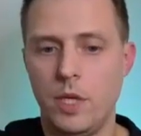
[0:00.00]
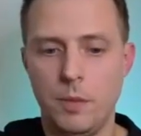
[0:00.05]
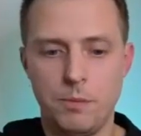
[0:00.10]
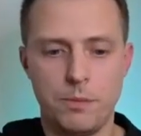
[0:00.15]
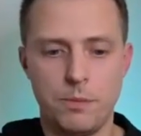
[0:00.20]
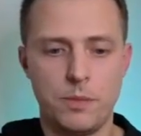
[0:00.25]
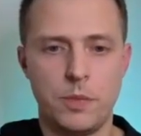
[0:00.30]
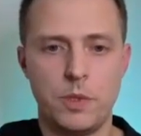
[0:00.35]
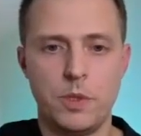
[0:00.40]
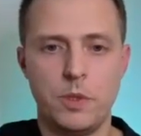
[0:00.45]

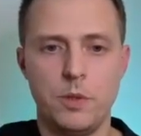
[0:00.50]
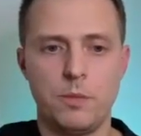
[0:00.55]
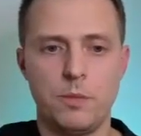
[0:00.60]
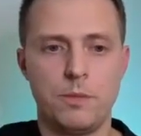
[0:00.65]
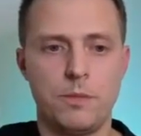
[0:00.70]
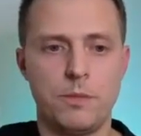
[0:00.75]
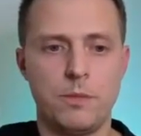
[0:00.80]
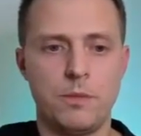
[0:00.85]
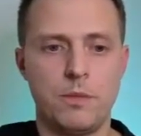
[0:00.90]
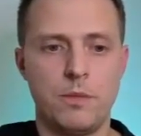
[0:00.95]
Yep,
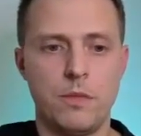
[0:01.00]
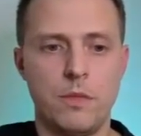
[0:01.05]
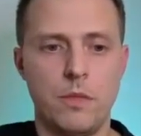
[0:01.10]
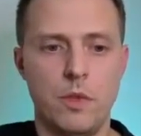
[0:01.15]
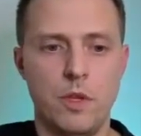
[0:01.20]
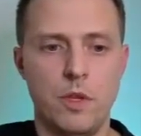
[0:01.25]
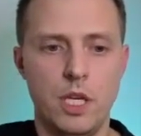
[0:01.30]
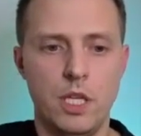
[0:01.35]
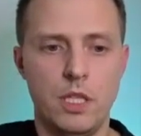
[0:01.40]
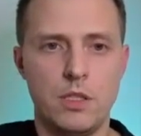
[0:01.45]
so
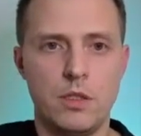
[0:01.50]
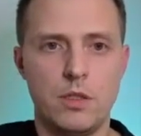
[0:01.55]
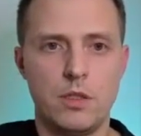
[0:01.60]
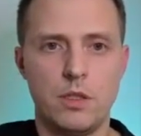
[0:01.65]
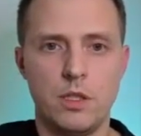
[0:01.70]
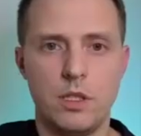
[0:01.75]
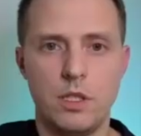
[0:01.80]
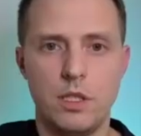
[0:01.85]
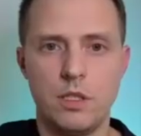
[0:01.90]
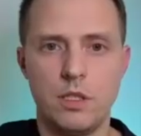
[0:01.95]

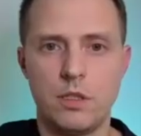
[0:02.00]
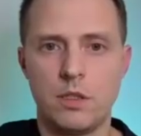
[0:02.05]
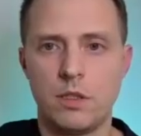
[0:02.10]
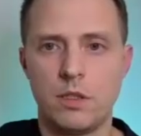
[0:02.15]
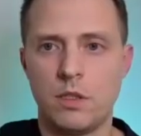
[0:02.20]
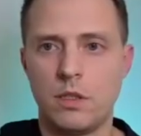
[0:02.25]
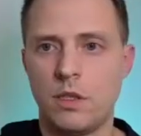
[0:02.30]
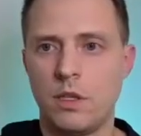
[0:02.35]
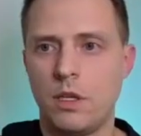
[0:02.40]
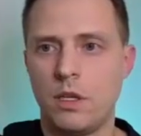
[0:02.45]
that's
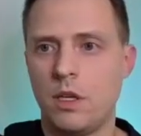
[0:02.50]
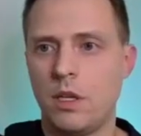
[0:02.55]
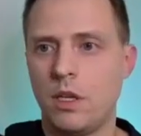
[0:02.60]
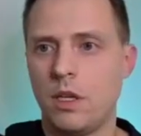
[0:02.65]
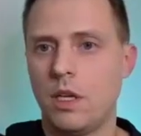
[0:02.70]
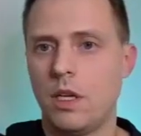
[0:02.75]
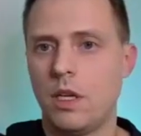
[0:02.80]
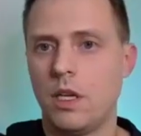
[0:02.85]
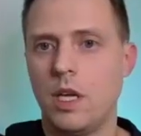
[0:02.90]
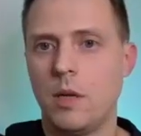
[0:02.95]
it.
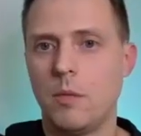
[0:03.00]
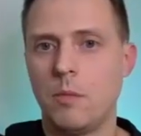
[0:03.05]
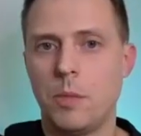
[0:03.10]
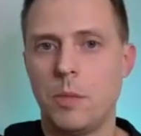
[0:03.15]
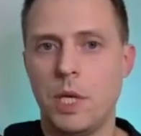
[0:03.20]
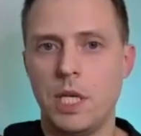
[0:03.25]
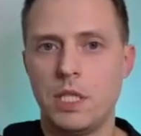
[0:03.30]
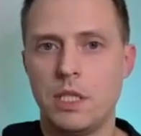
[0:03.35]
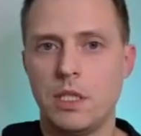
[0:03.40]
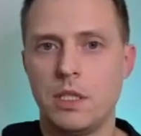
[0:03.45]
I'm
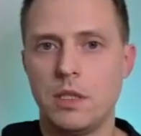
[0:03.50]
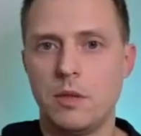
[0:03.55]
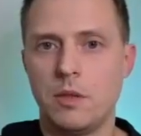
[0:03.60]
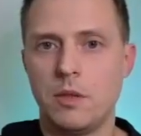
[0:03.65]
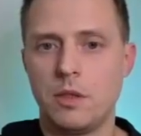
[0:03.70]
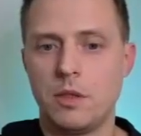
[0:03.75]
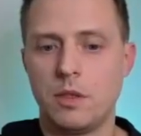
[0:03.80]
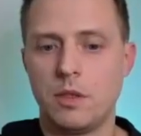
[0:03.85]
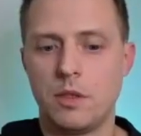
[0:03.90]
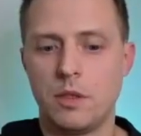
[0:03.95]

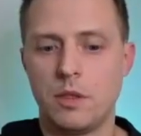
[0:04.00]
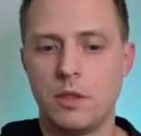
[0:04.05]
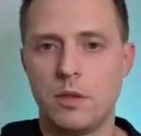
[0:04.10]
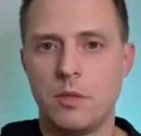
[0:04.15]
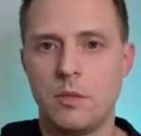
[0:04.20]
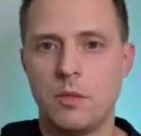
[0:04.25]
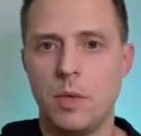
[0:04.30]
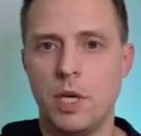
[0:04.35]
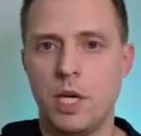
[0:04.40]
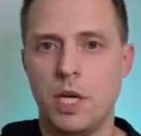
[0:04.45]
passing
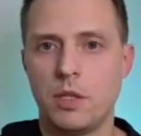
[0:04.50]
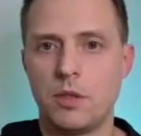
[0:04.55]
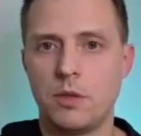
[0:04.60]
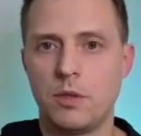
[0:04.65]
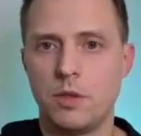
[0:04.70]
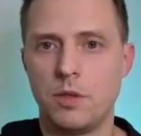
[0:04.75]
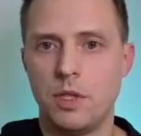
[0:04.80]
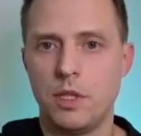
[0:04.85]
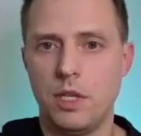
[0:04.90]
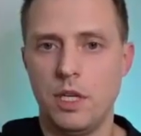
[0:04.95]
mic
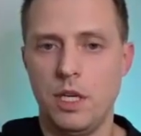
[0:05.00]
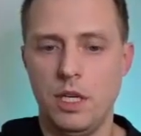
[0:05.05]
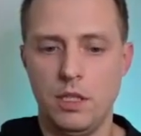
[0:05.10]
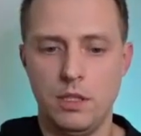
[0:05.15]
to the